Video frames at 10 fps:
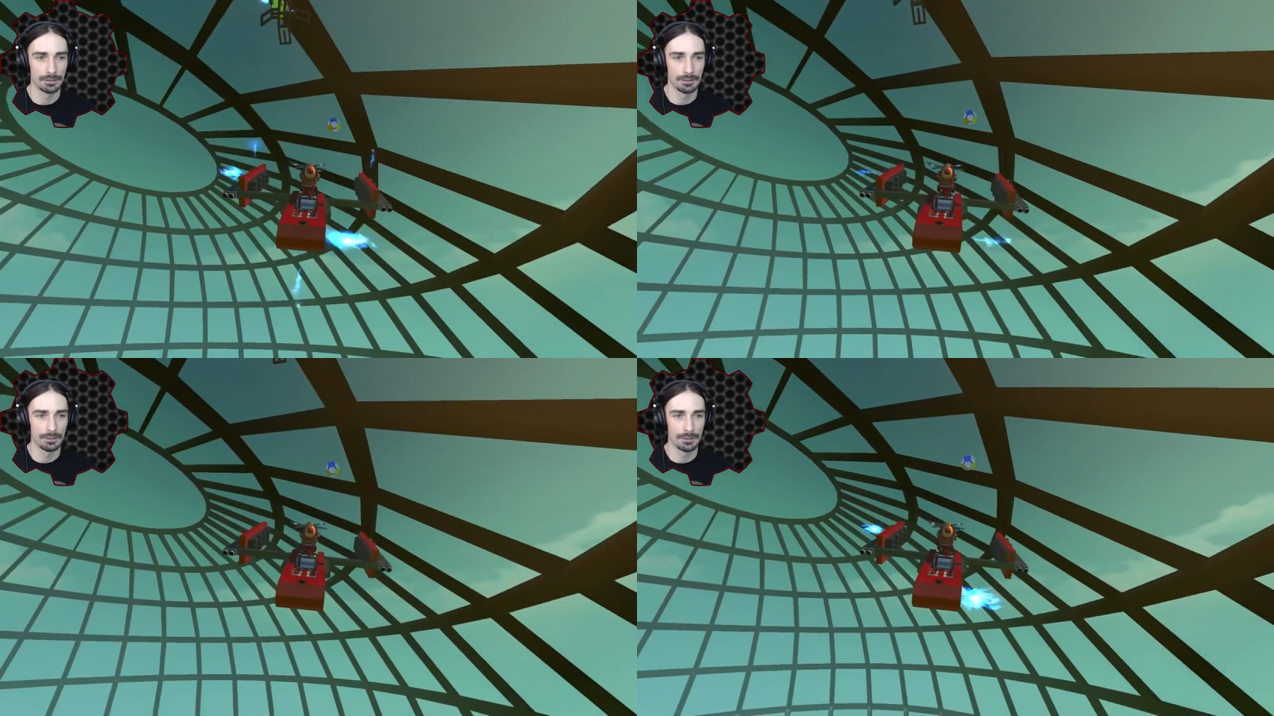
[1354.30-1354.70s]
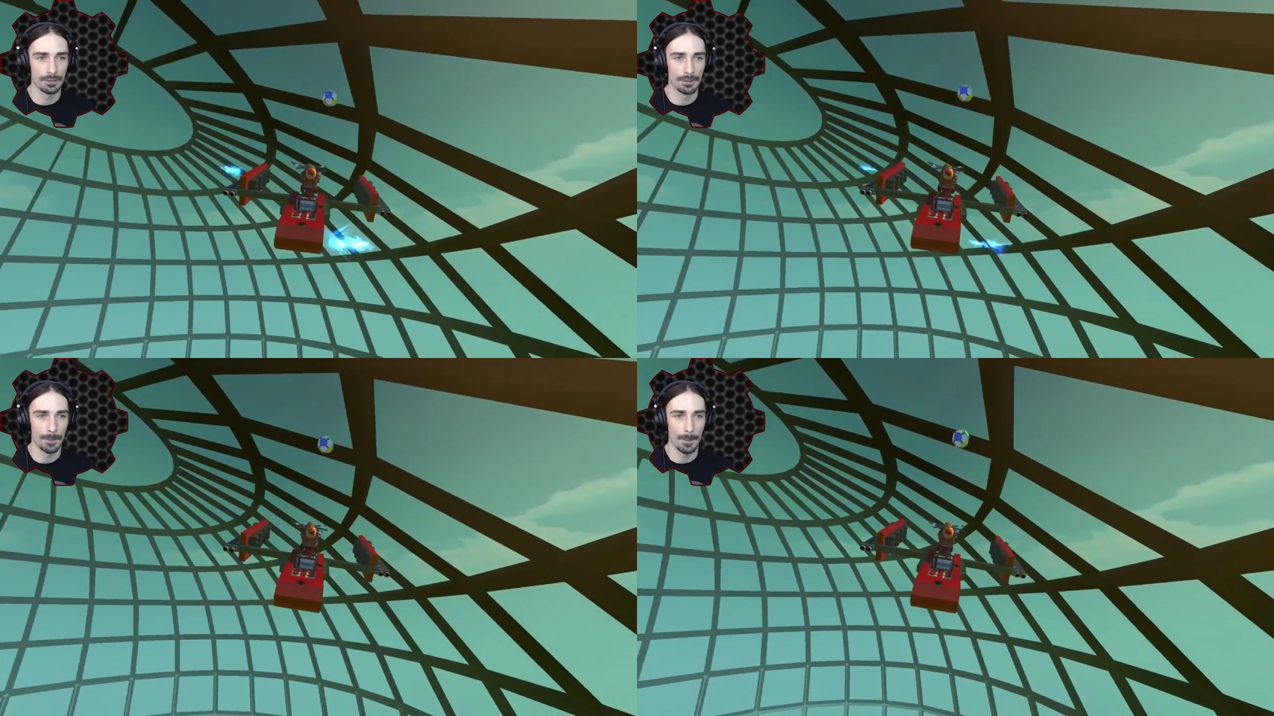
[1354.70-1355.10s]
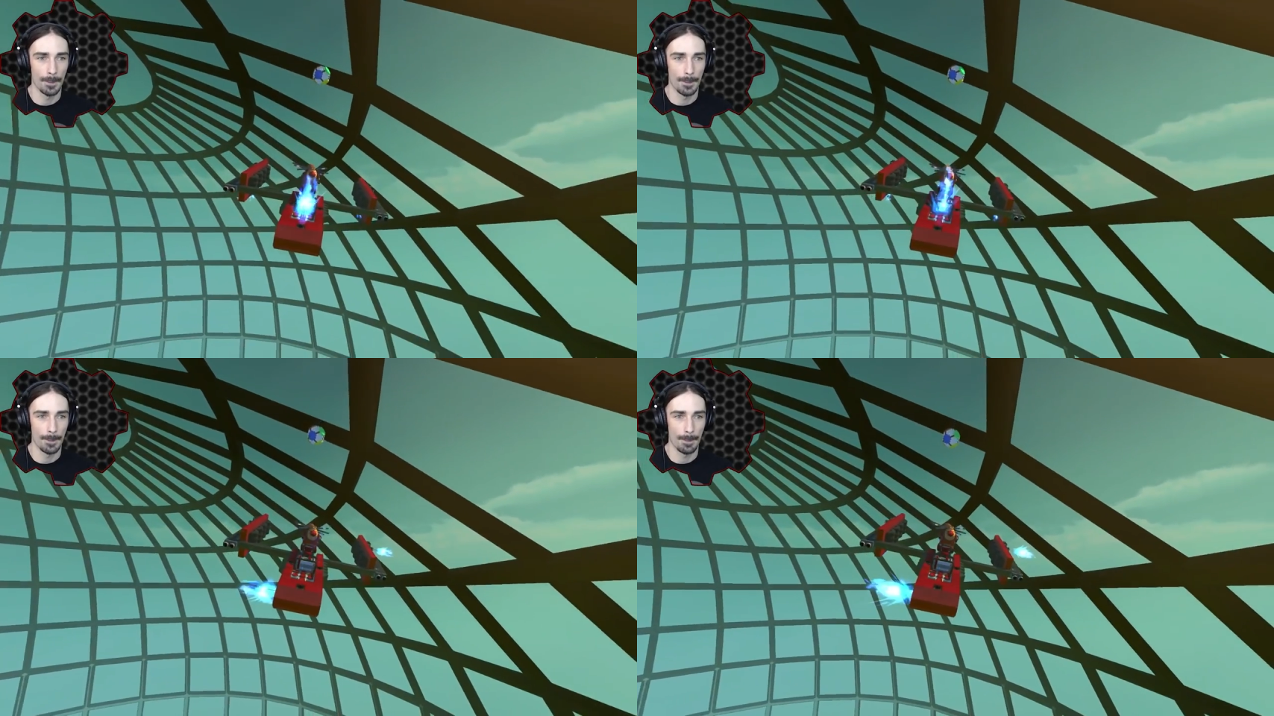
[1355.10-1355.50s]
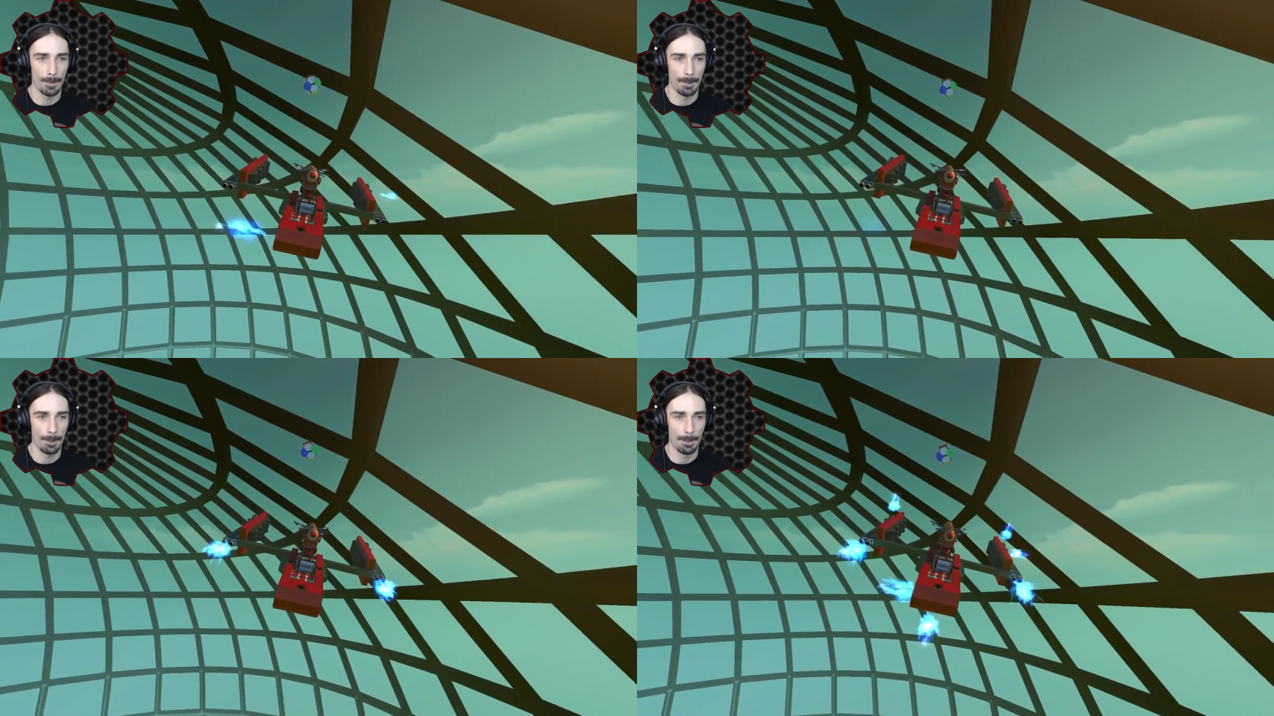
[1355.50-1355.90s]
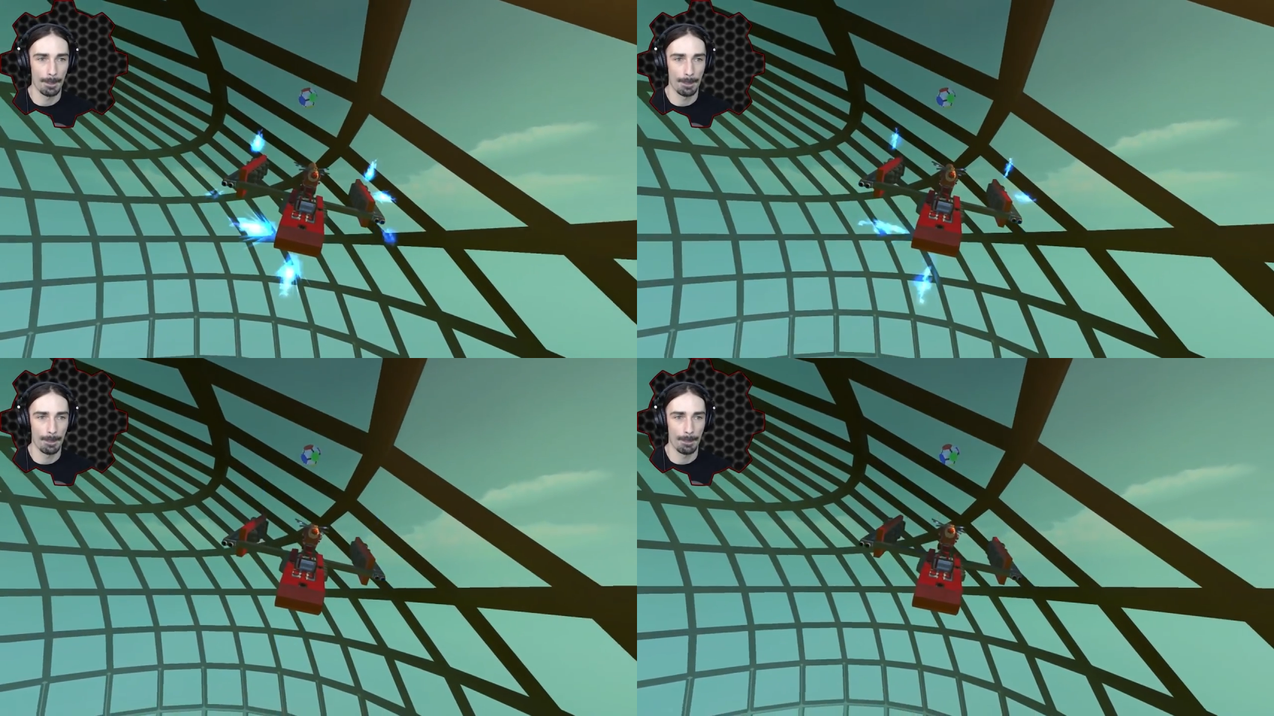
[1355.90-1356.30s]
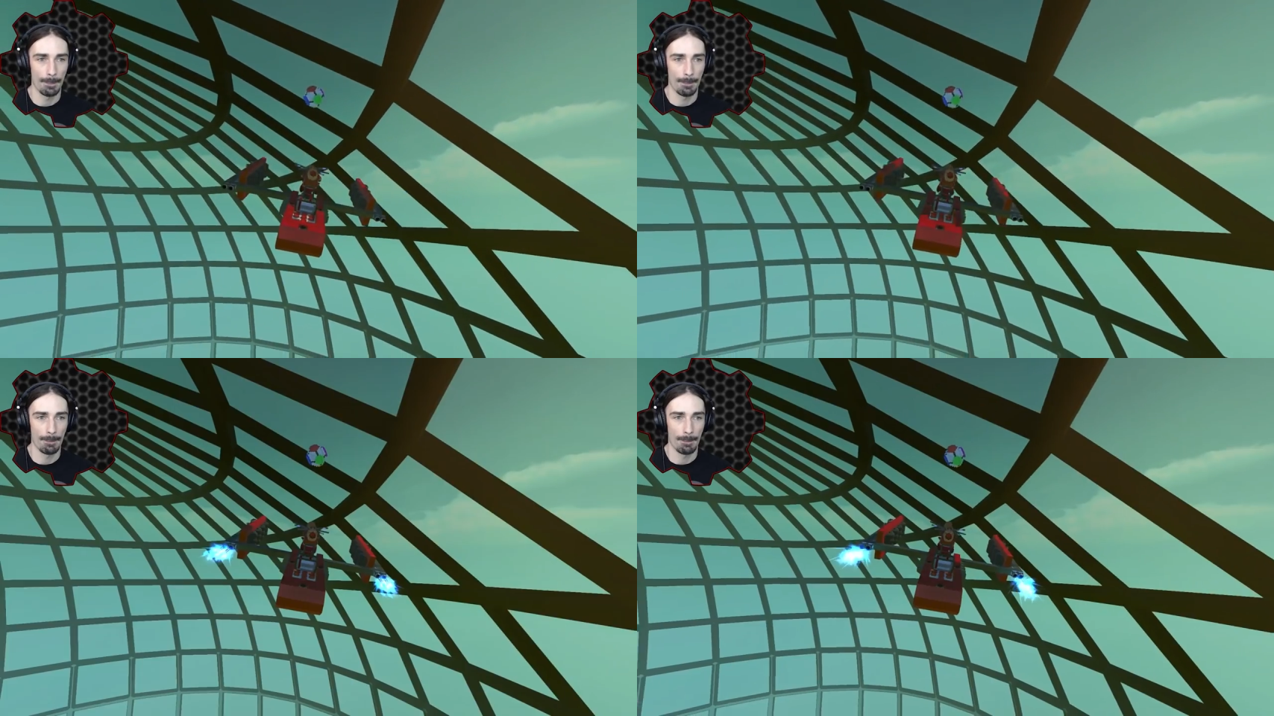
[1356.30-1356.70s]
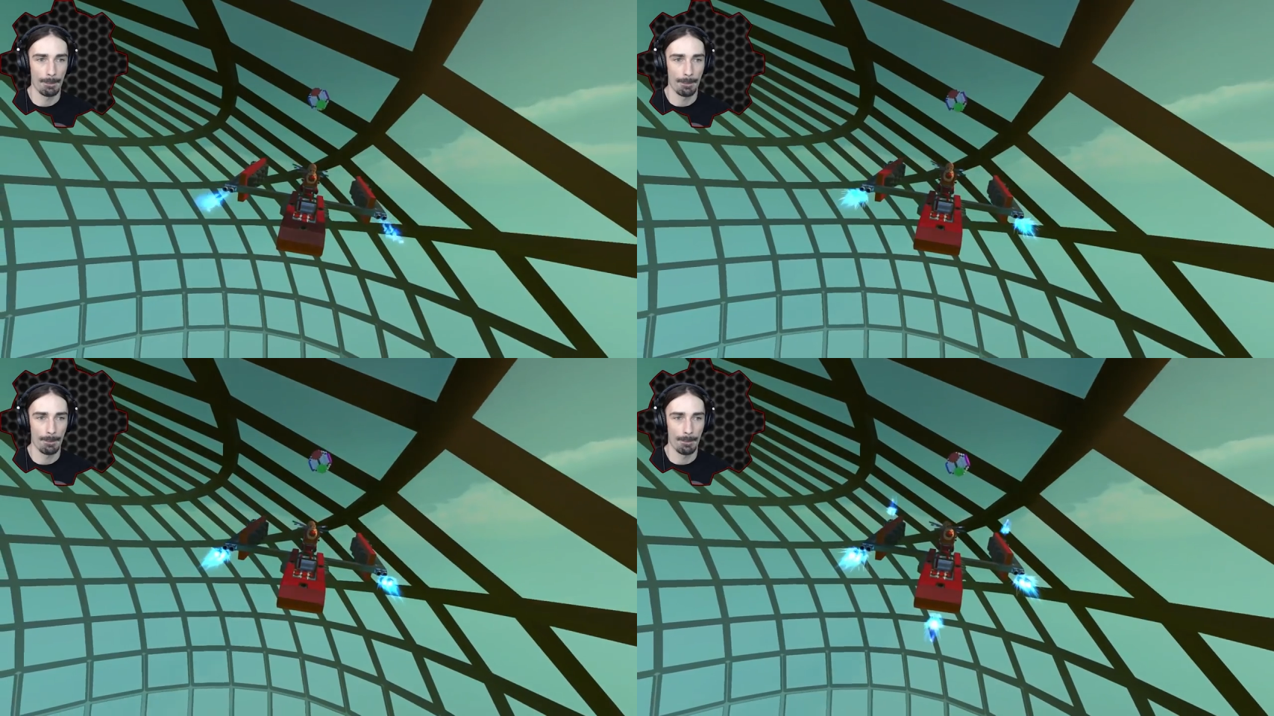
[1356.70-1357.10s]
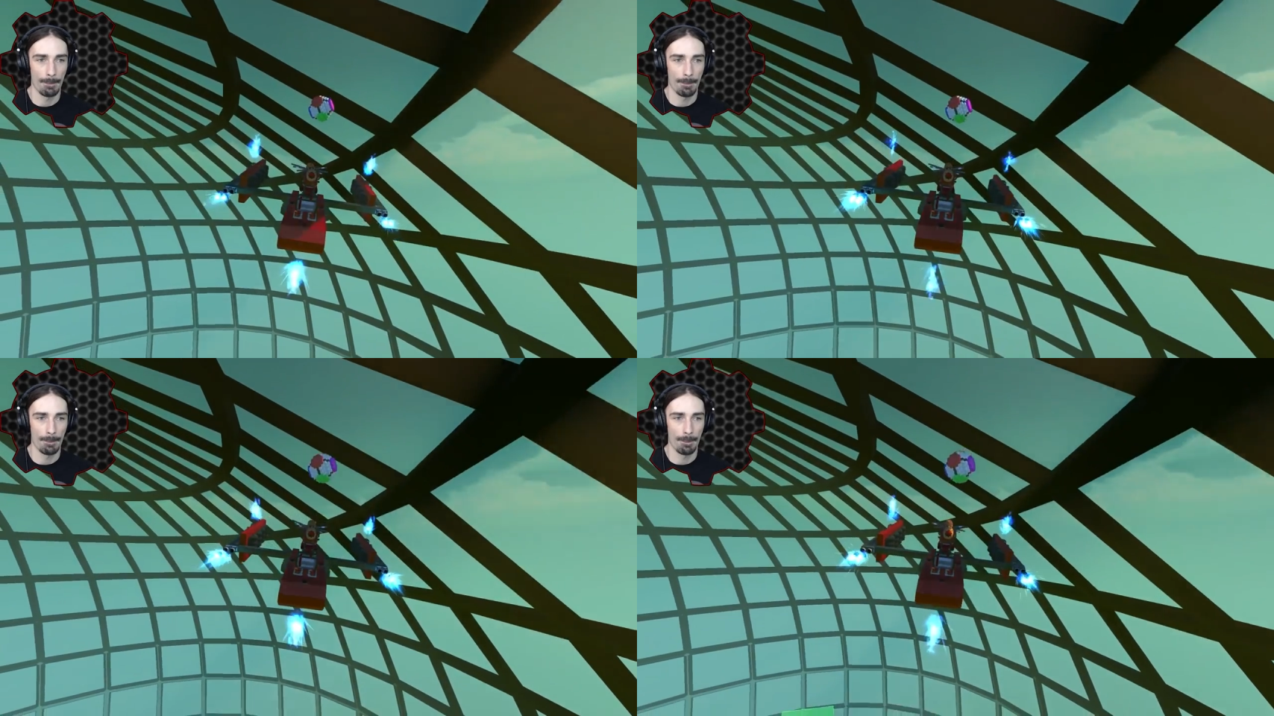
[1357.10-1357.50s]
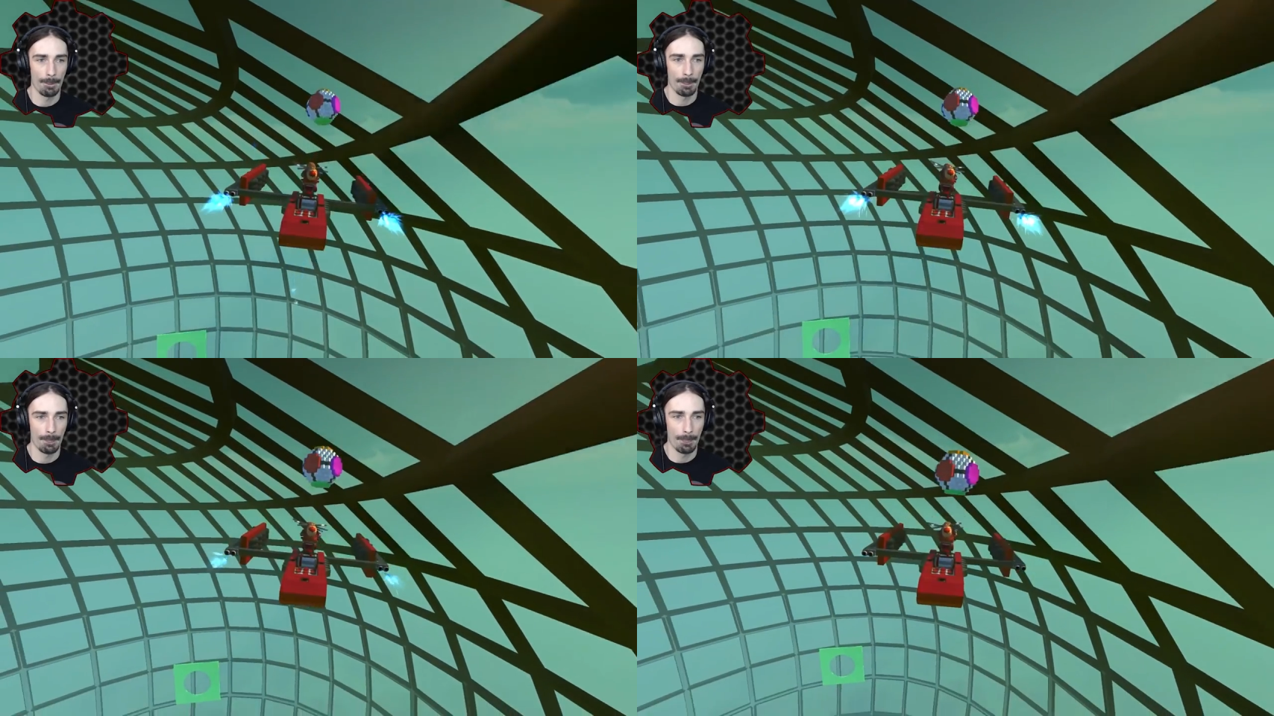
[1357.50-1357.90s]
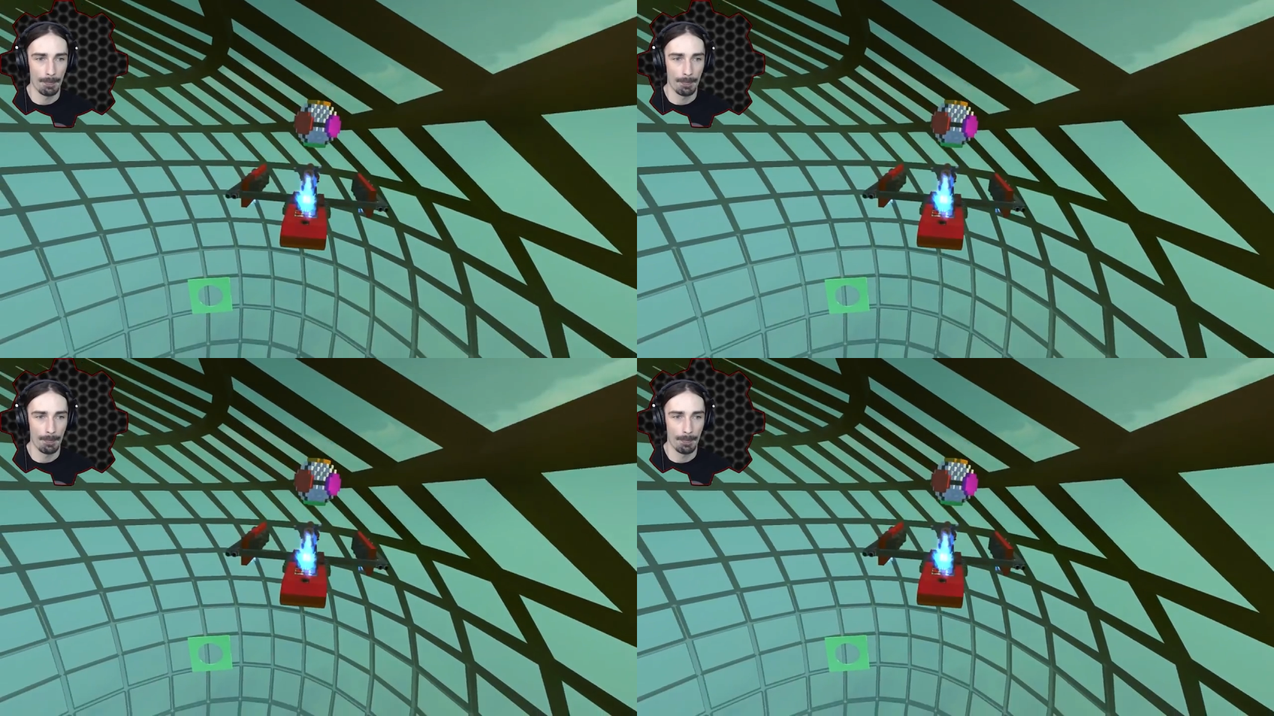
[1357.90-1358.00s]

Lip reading: No one is speaking in this clip.